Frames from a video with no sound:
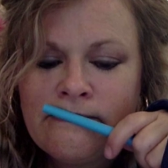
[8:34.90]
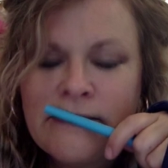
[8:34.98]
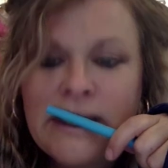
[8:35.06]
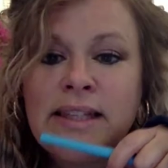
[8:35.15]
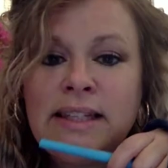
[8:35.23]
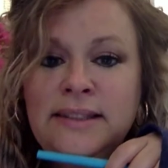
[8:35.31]

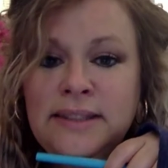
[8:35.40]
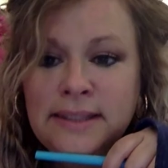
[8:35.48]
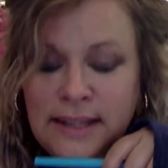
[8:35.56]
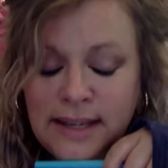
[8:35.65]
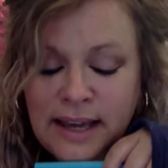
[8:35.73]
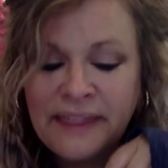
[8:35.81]
The
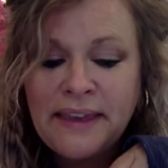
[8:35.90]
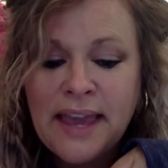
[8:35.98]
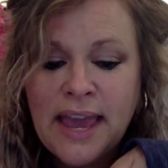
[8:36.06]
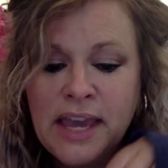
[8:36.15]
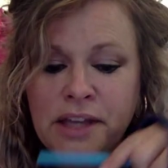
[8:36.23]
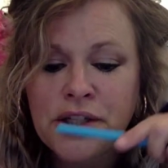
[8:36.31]
C and the
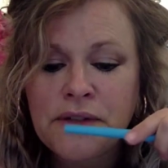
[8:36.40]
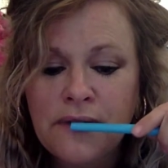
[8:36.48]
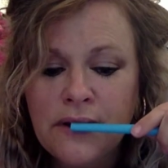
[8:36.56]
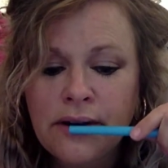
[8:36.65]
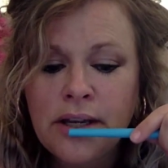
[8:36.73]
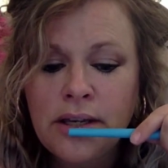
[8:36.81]
H.
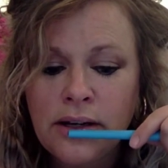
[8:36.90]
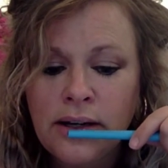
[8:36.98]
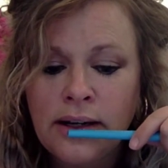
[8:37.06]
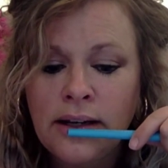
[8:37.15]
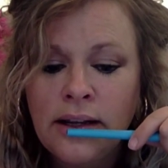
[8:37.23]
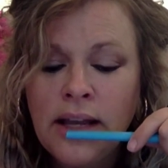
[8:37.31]
Very
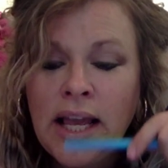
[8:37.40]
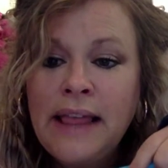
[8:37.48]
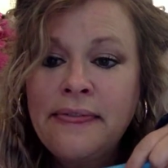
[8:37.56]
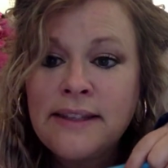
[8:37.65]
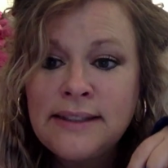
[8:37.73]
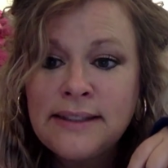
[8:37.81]
good.
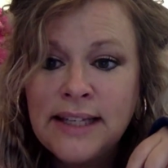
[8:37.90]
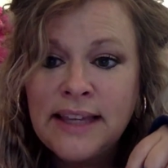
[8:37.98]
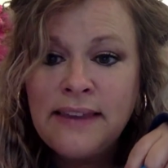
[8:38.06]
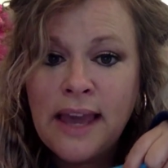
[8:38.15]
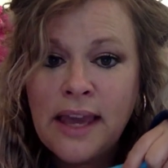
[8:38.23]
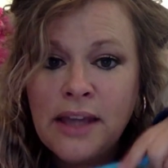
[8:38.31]
The C and
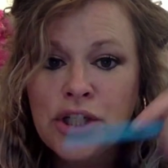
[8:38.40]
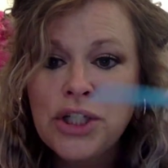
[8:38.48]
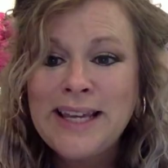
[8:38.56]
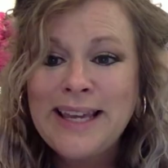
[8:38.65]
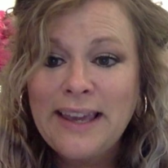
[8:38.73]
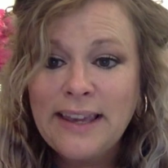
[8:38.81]
the H
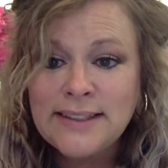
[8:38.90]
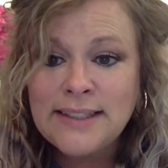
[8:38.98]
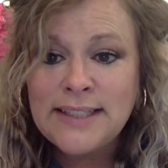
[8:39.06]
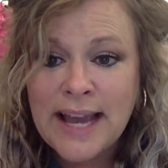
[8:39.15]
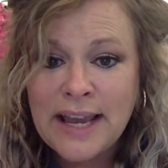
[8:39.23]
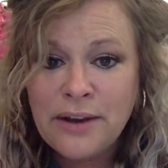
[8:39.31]
is a
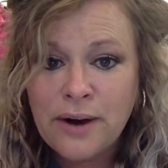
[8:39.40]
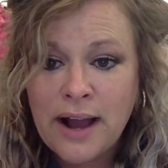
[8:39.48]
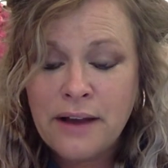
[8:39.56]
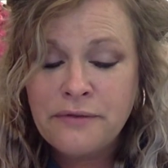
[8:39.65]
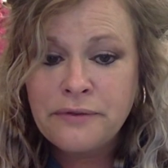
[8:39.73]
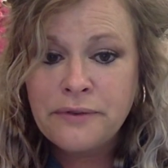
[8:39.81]

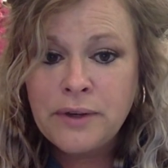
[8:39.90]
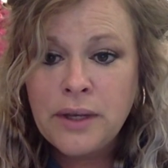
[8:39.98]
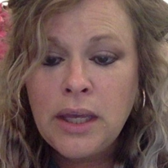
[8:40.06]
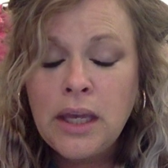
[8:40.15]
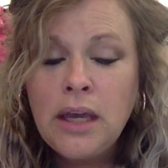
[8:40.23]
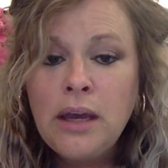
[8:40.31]
digraph.
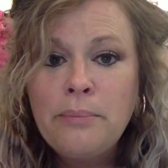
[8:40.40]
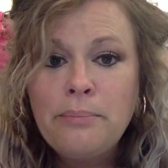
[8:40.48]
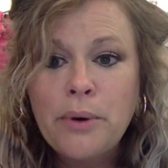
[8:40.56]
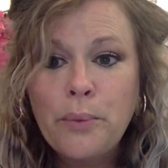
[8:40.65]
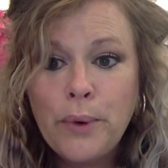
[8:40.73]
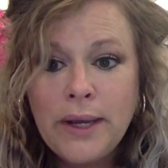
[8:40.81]

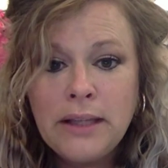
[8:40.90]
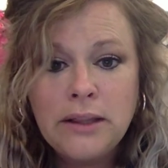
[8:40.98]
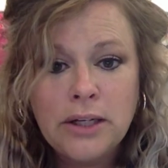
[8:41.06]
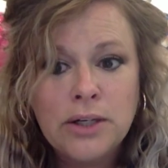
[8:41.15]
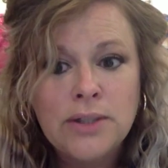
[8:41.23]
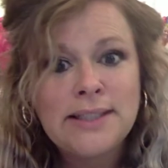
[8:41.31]
But we
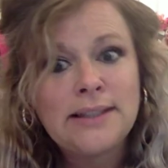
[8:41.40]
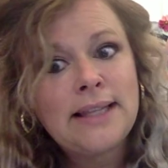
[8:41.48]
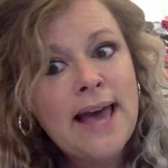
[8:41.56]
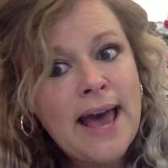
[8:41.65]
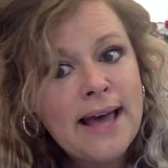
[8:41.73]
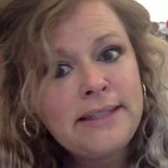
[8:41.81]
learned
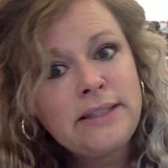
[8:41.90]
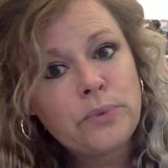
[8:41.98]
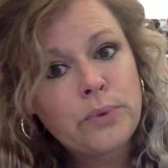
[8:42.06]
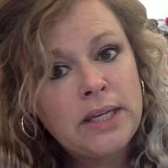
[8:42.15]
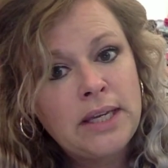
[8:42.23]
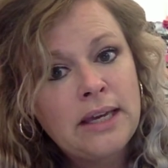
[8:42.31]
last
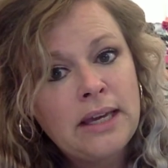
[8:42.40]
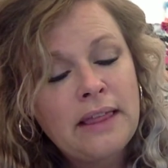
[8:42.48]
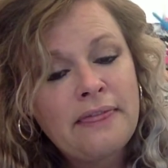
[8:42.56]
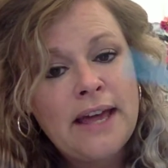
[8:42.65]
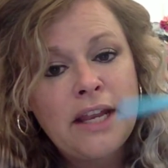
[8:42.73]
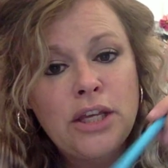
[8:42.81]
week
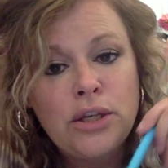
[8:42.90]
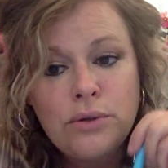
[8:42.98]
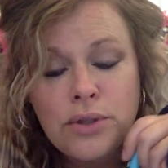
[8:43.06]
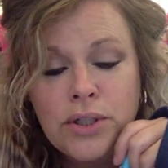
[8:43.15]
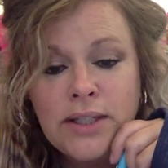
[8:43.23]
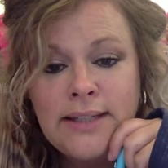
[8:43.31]
that it
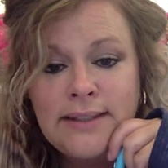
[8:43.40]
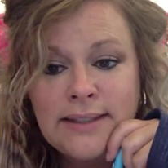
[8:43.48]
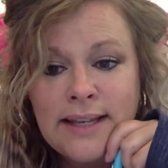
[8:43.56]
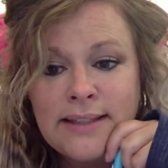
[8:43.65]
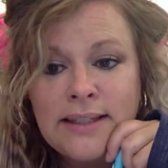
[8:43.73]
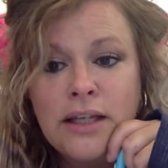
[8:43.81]
usually
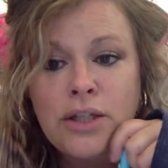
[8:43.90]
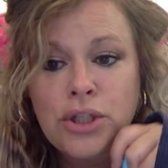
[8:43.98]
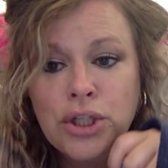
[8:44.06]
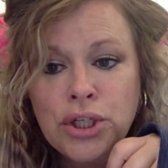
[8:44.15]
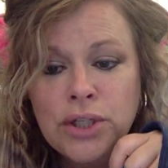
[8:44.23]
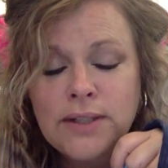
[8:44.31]
says the
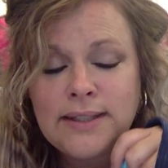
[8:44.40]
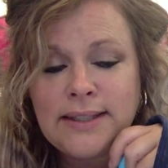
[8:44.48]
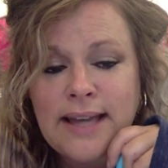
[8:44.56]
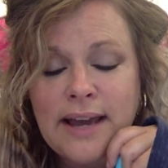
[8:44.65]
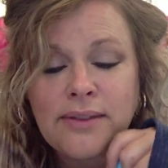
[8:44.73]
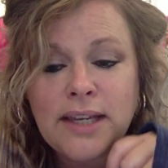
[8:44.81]
ch
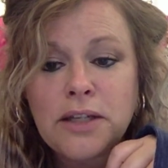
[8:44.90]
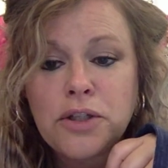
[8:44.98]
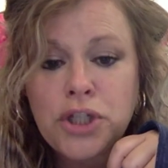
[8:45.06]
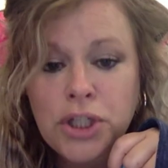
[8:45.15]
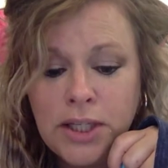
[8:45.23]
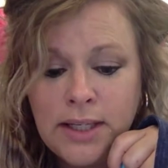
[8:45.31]
sound like
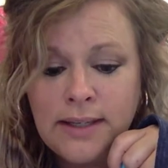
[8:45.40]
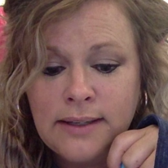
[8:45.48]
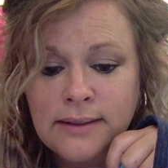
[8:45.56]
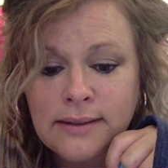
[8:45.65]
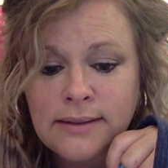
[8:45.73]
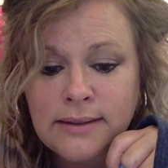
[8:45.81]

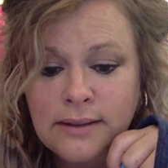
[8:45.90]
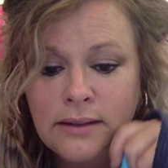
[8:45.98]
cheese.